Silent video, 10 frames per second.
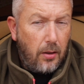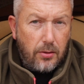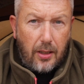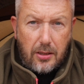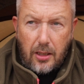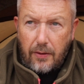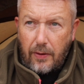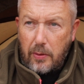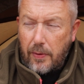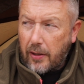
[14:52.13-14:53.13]
So that's it,
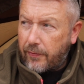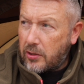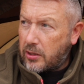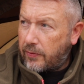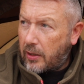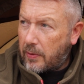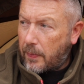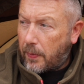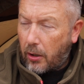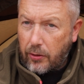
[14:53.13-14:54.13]
very breakfast, had a bit
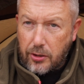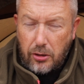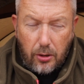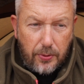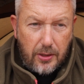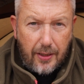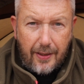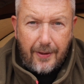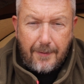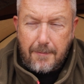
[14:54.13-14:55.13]
of porridge, a cup of
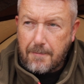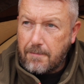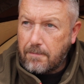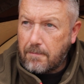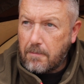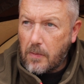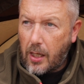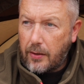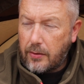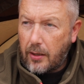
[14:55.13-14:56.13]
tea,
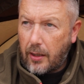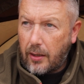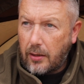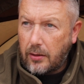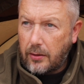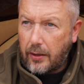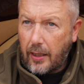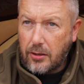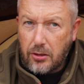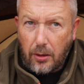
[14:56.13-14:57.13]
and yeah,
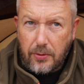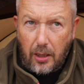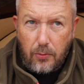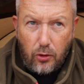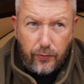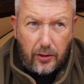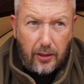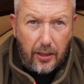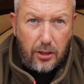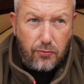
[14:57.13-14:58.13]
it's time to get moving,
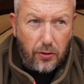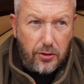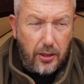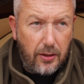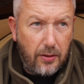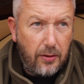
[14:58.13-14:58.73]
get these rods in.